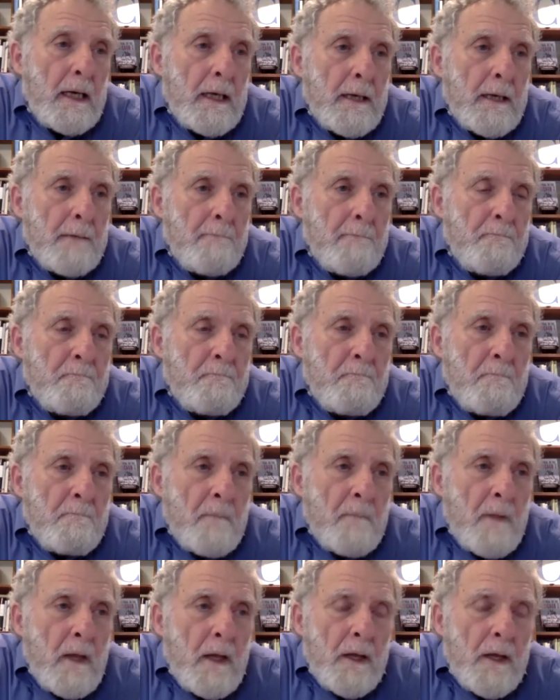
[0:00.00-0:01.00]
Um,
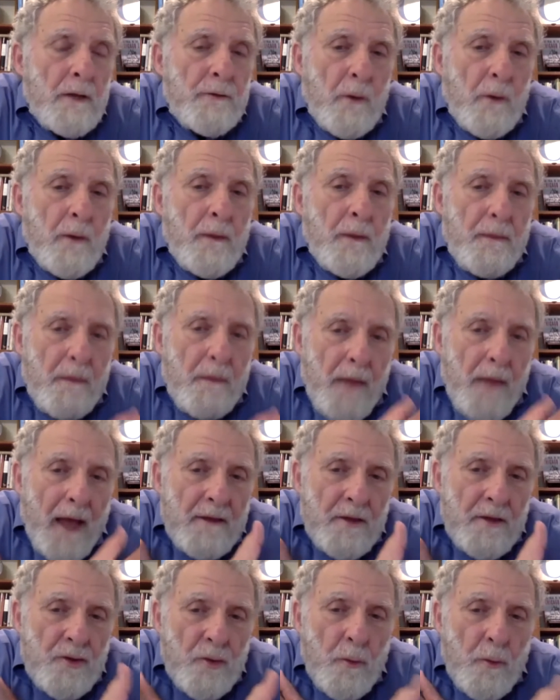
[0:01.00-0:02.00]
so
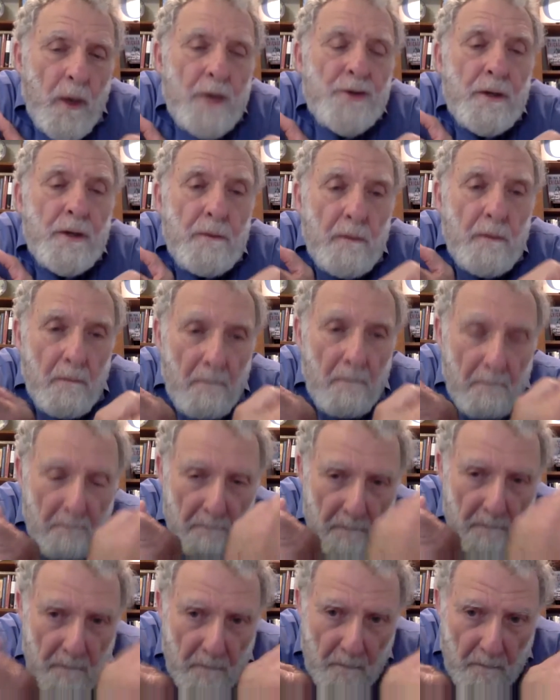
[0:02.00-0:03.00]
that situation
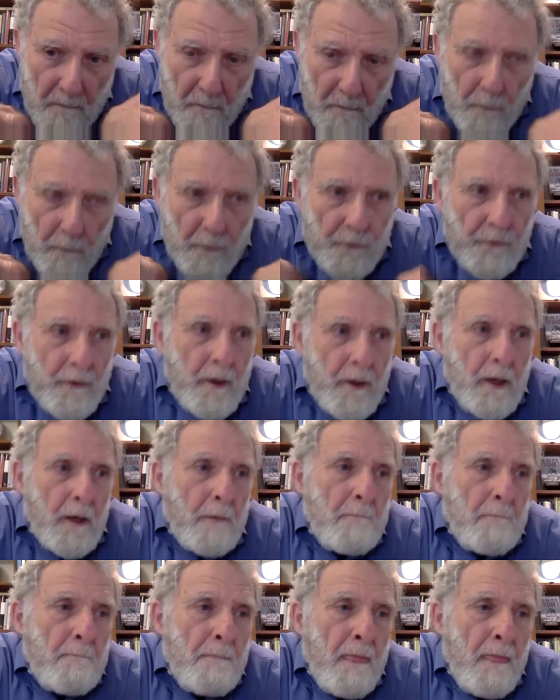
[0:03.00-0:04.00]
was
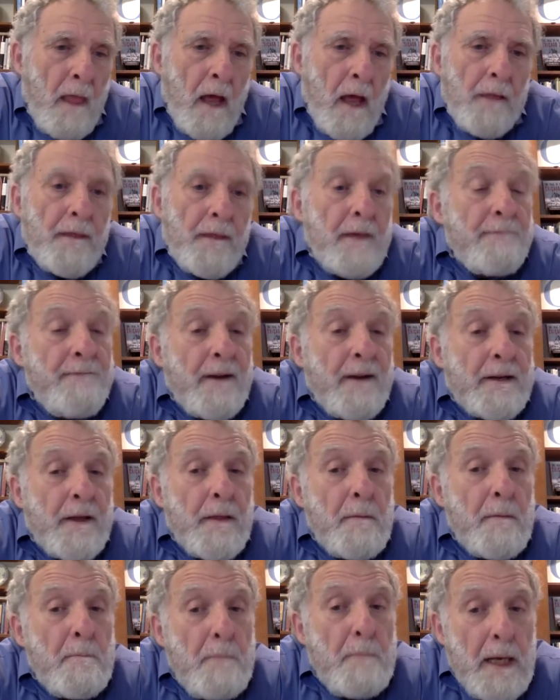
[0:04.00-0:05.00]
there. The
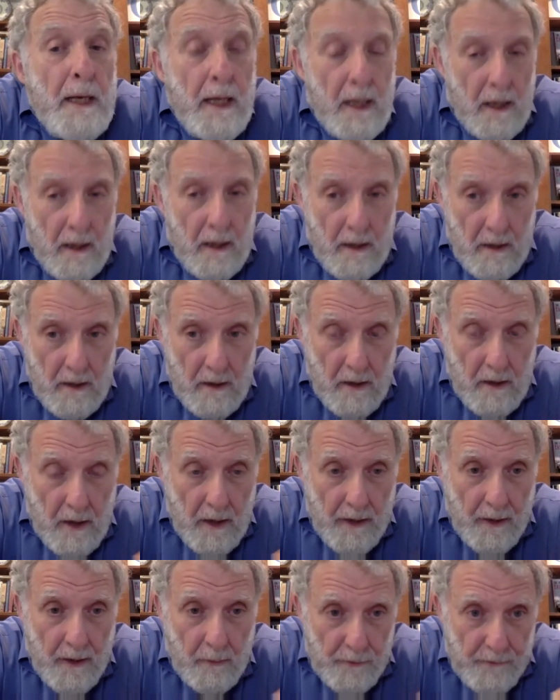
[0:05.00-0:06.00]
effect of the media
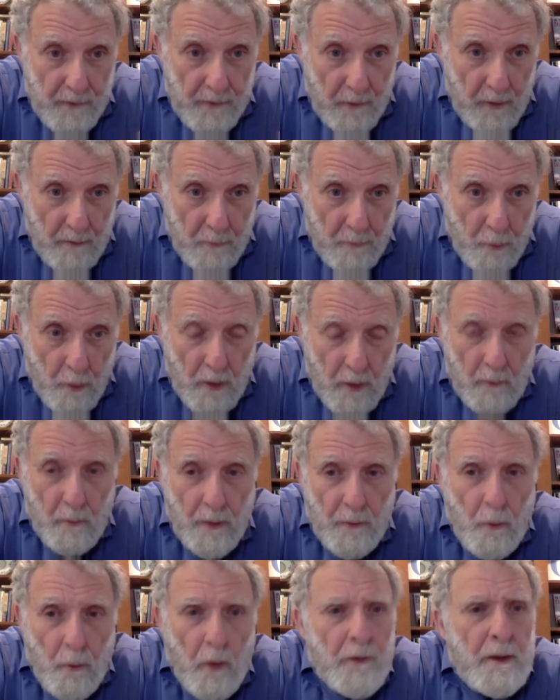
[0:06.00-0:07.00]
I think was very
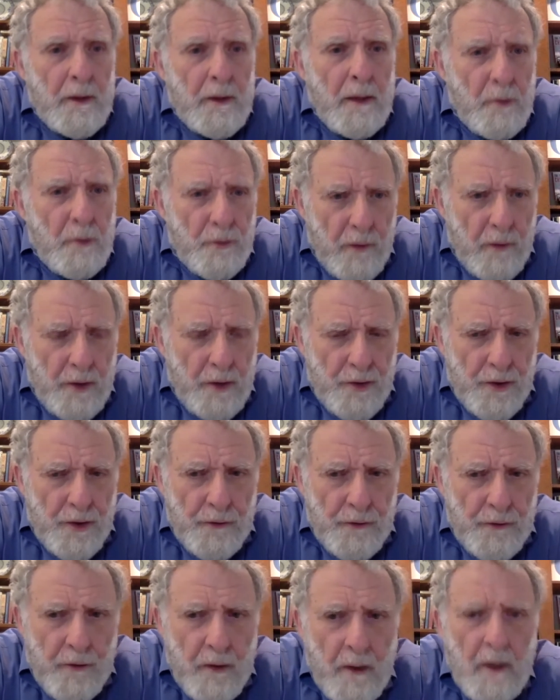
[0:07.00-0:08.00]
important with all the
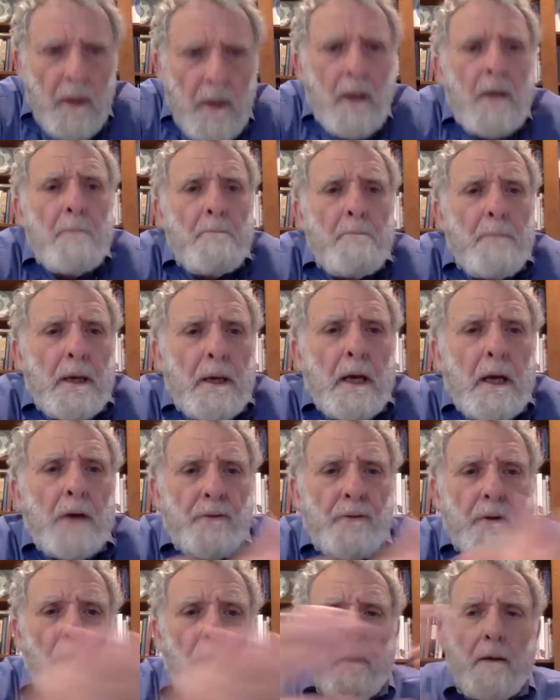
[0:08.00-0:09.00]
demonstrations
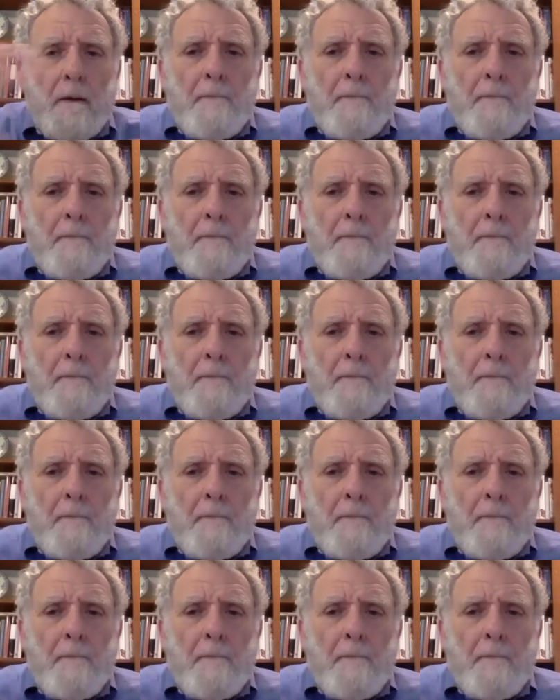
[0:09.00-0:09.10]
because